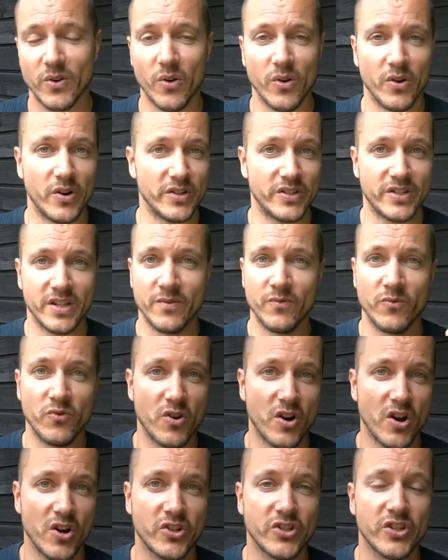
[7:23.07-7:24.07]
or
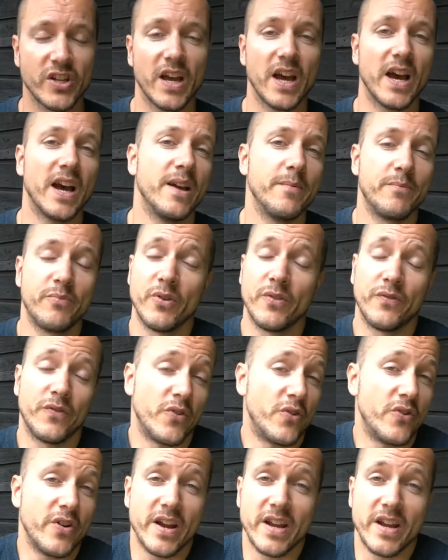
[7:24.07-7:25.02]
SEMrush. I prefer